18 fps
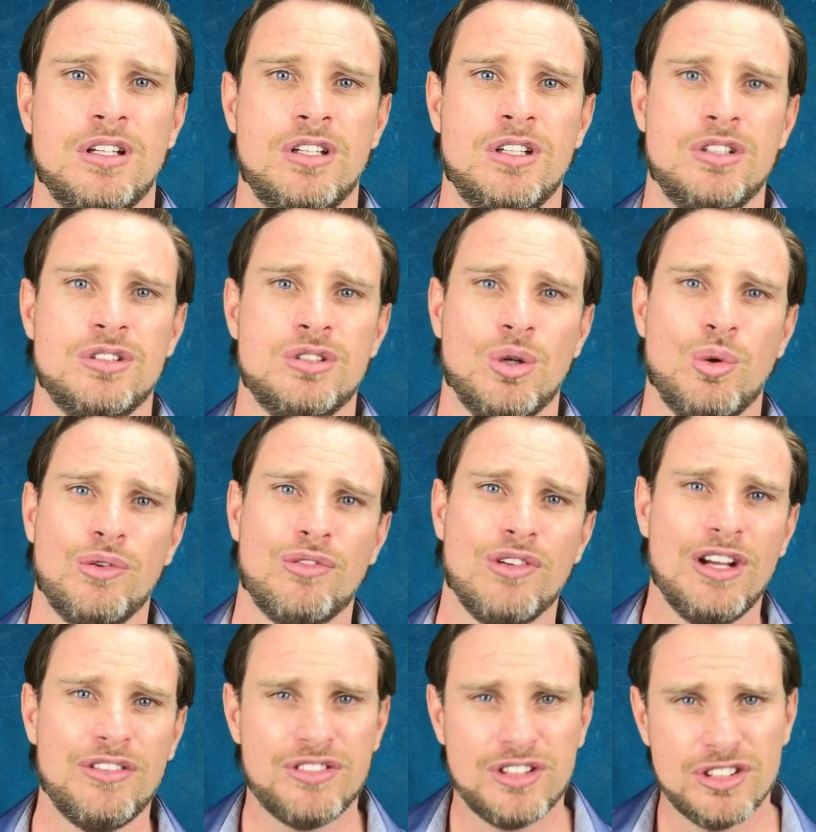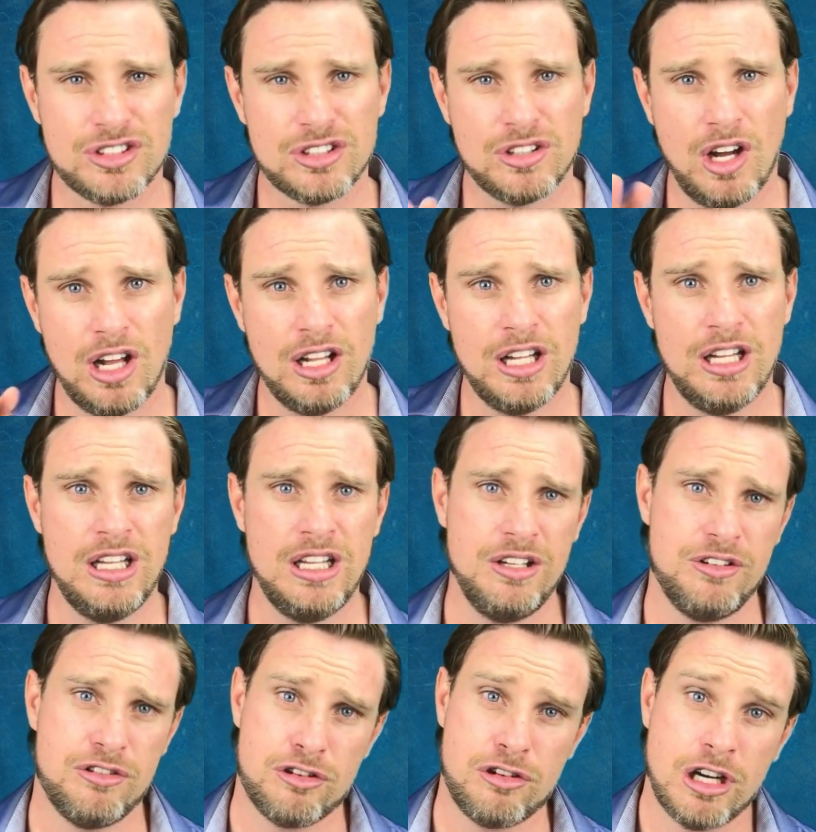So we've left a
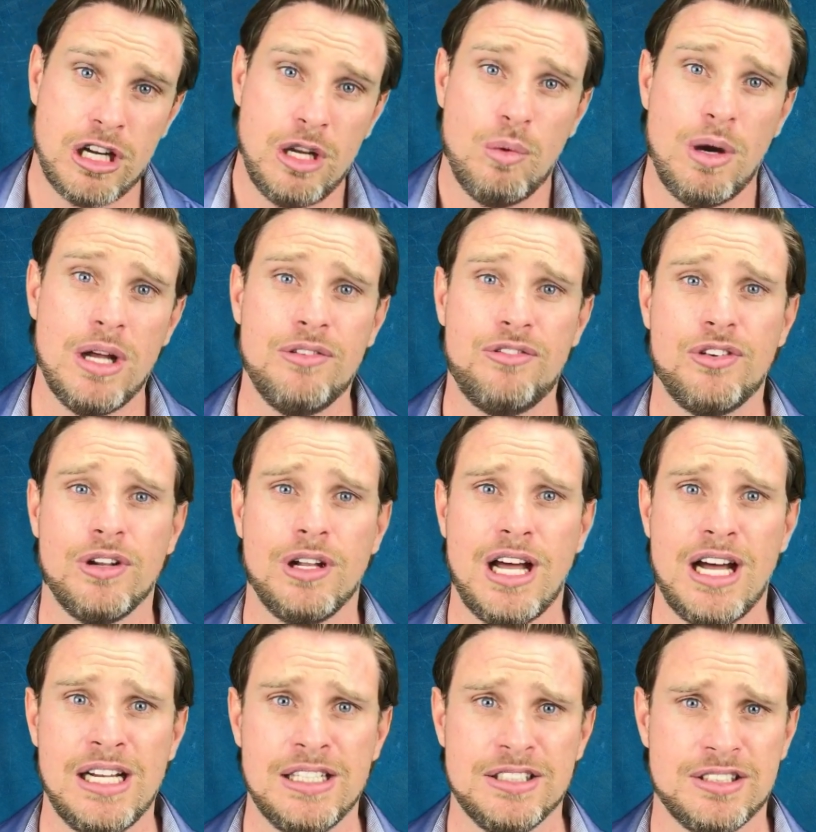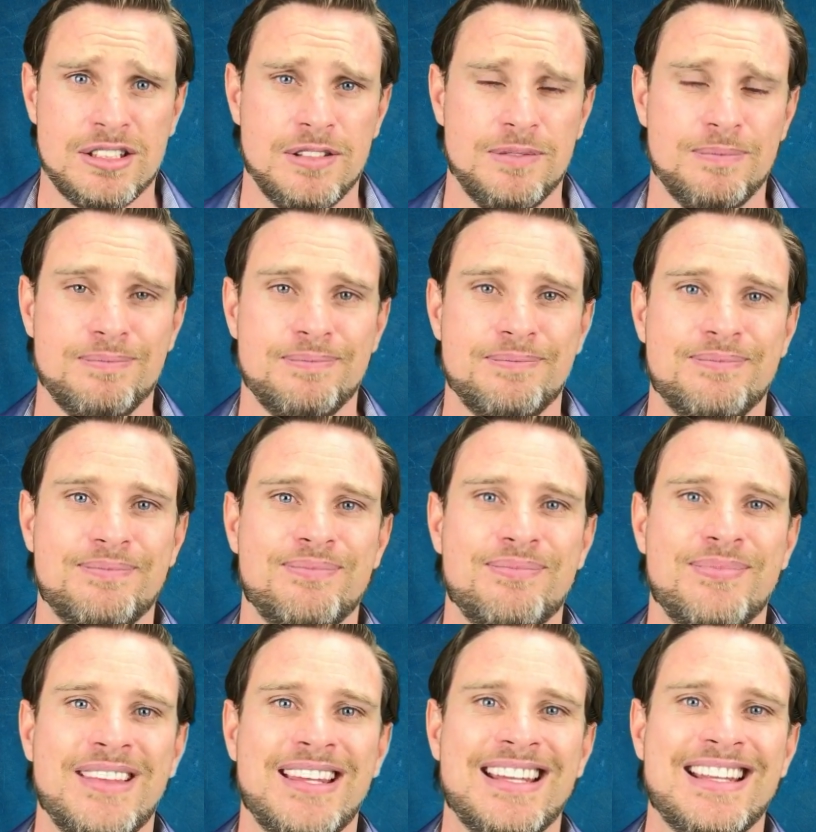slightly tricky one for last.
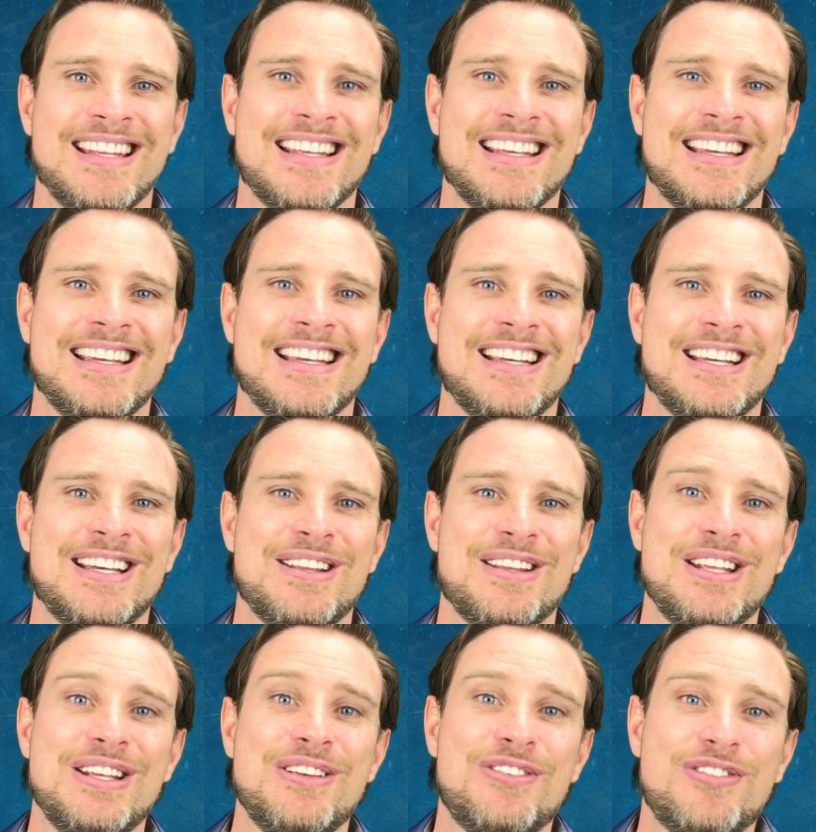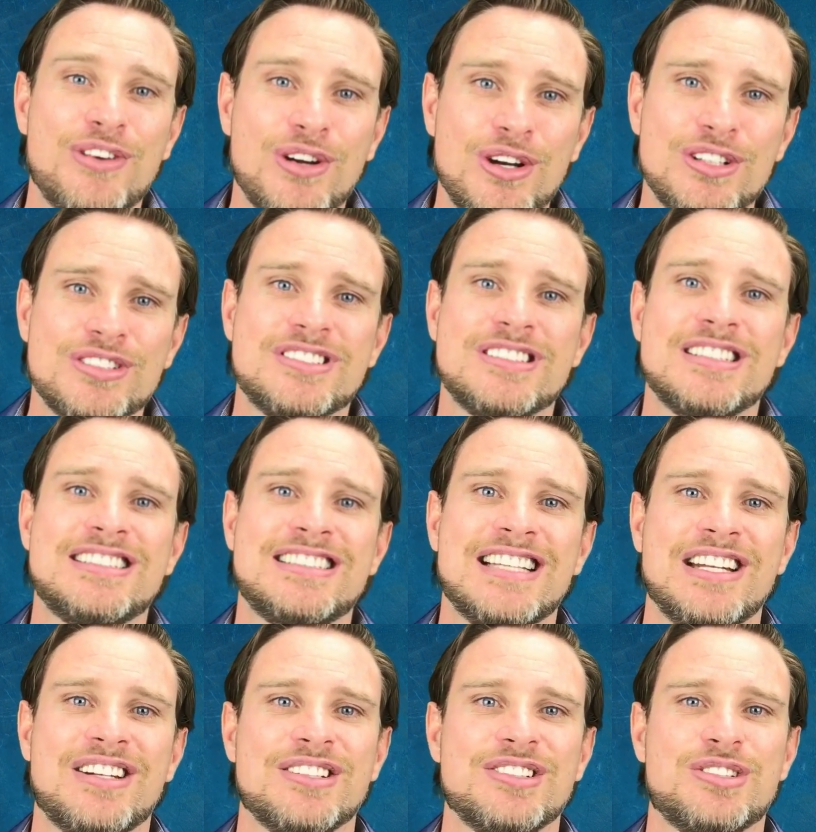The first
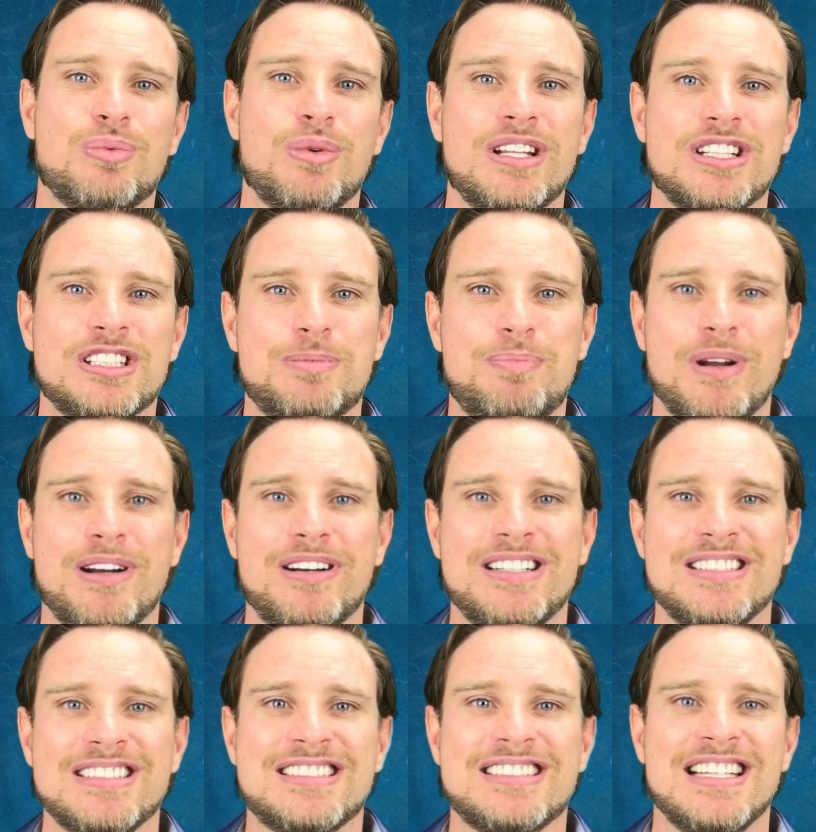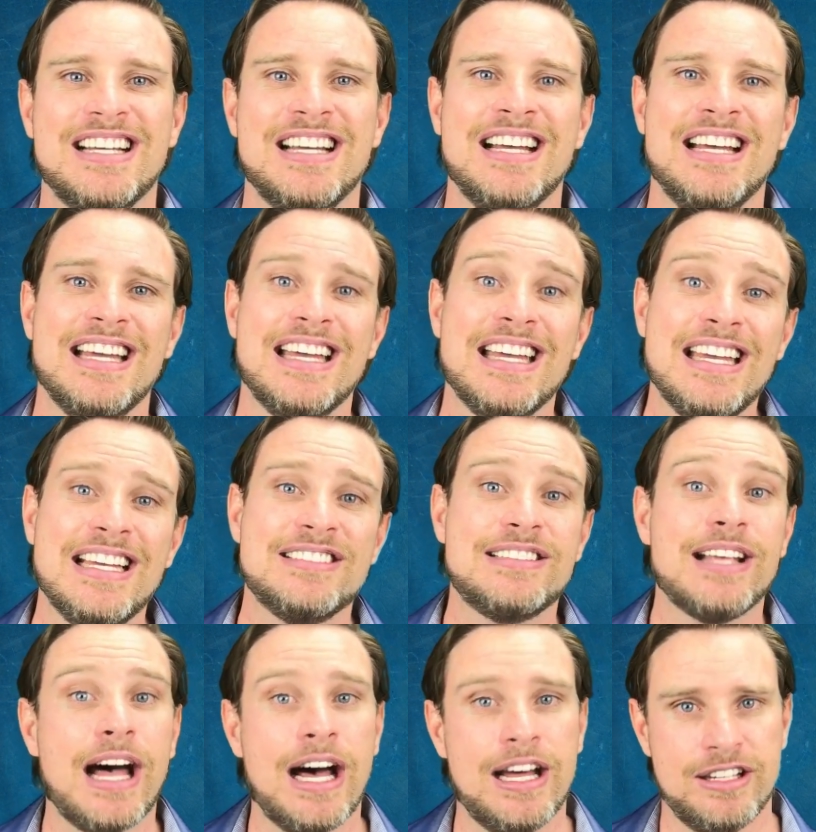sentence with experience
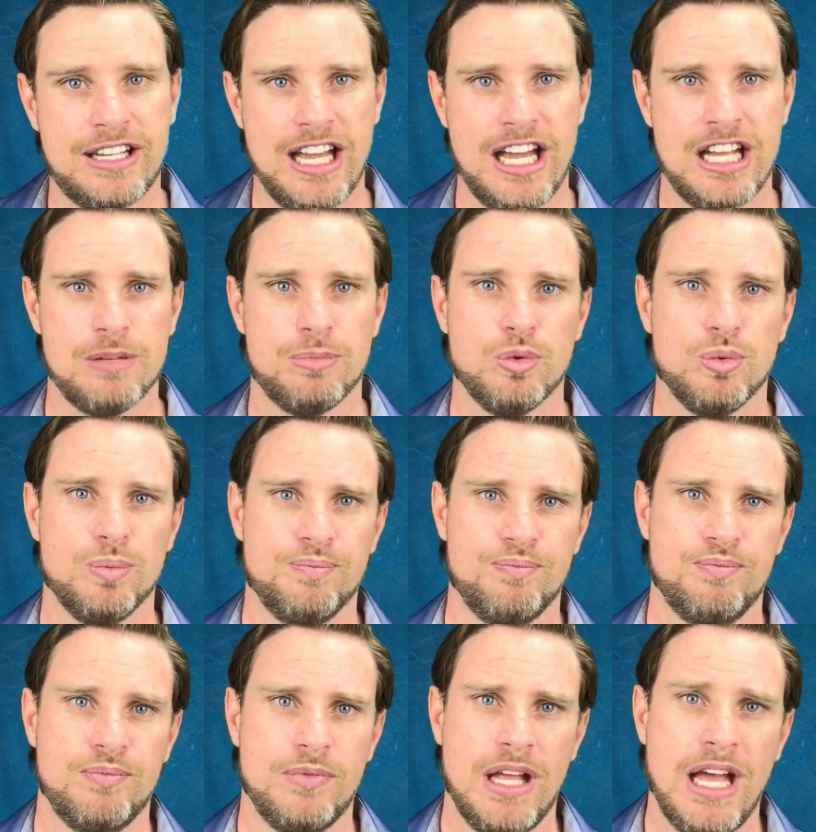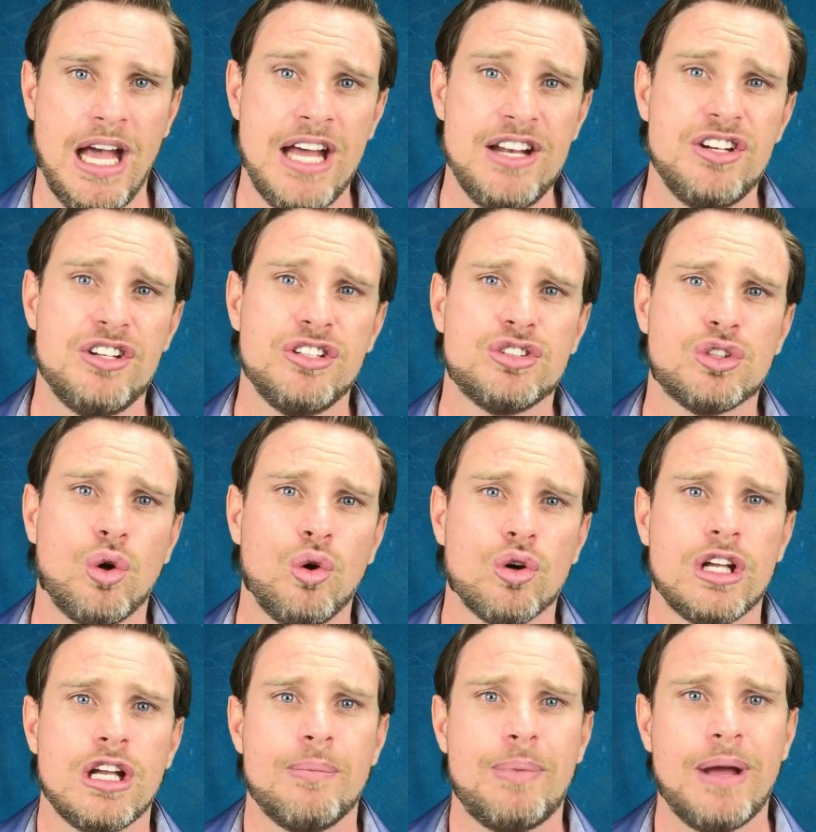is uncountable, and it is
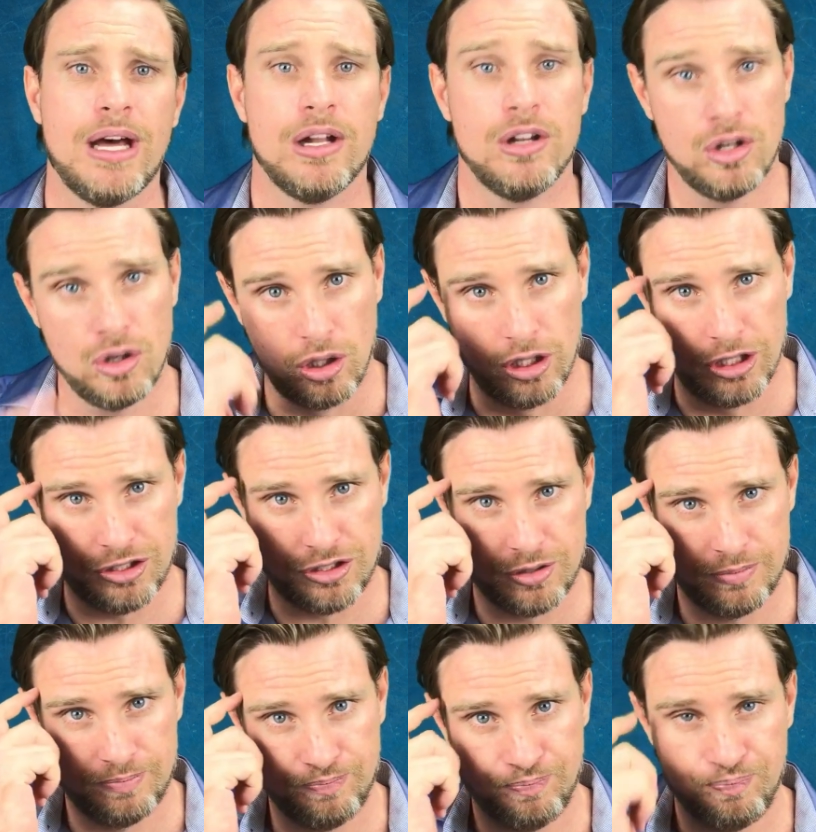talking about knowledge.